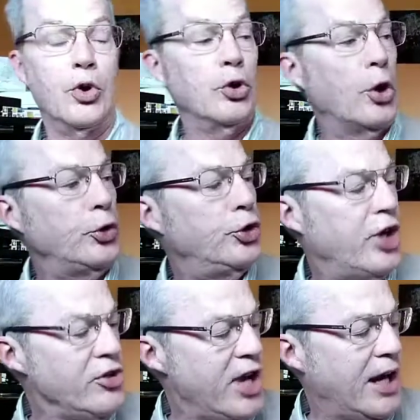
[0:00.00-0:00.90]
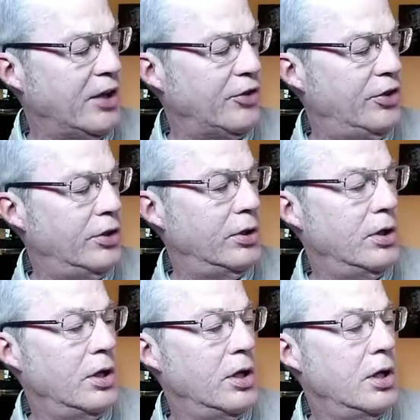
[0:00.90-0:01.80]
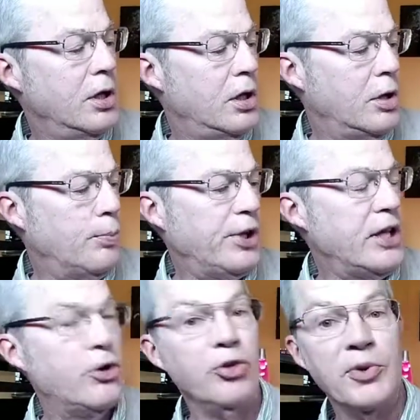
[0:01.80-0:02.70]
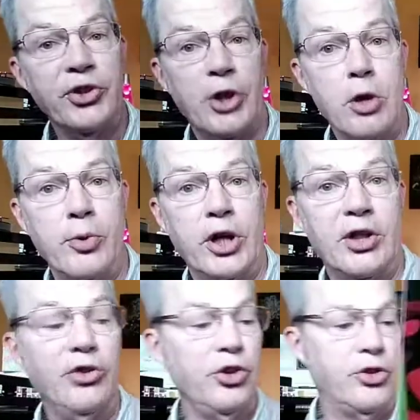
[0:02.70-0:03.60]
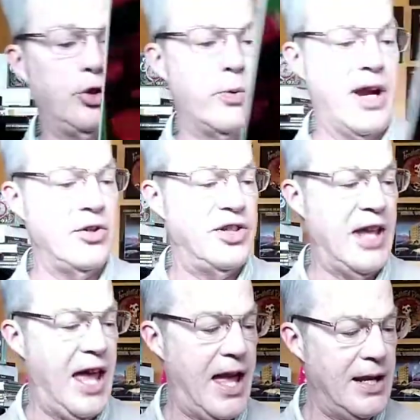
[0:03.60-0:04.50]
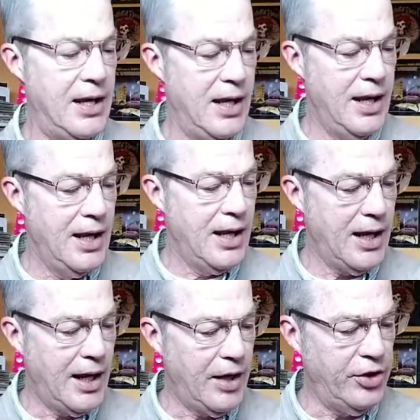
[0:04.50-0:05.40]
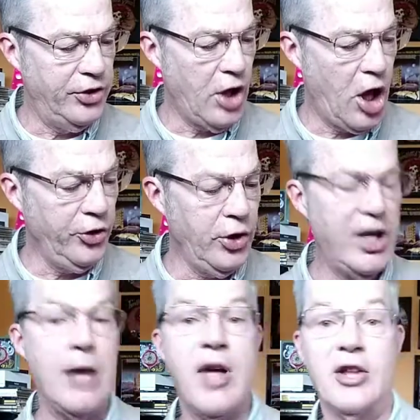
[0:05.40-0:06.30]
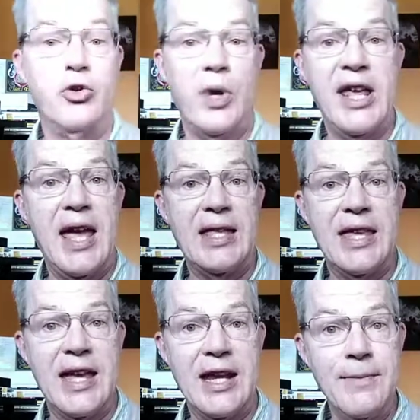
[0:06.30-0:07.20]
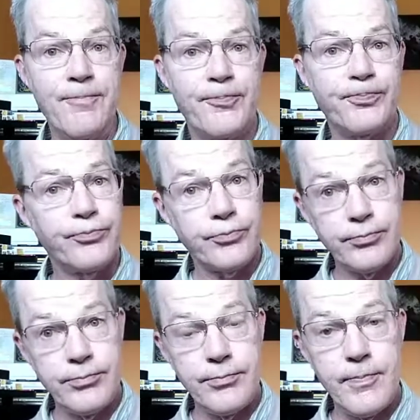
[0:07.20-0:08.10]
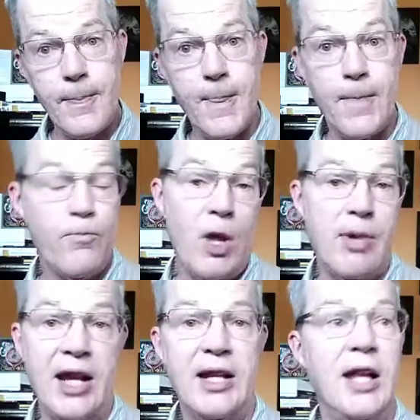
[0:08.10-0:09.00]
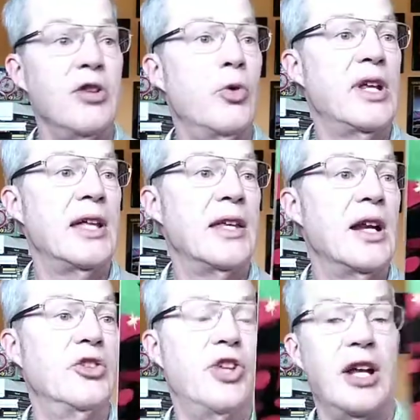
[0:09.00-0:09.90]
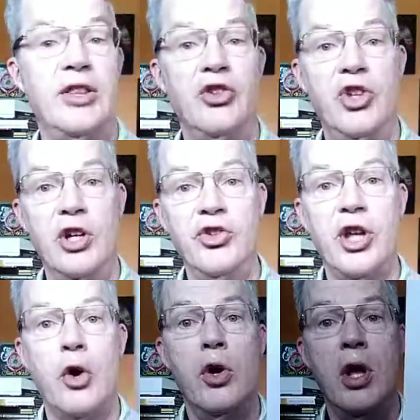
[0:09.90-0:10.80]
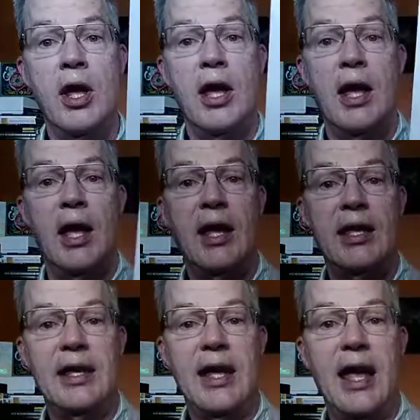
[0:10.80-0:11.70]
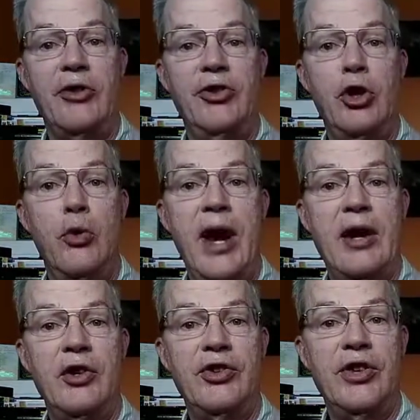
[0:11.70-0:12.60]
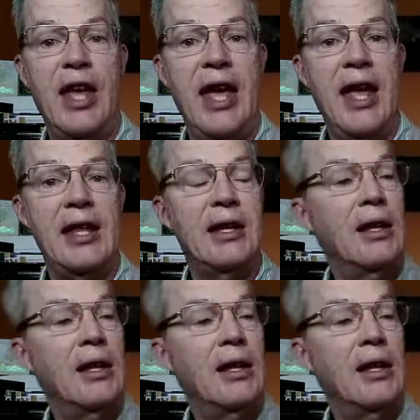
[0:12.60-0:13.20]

Los Straitjackets Complete Christmas Songbook. This is a 2-record set. This also came out in 2018. But I didn't get it in 2018. I just got it this year. So, yeah, 2-record set.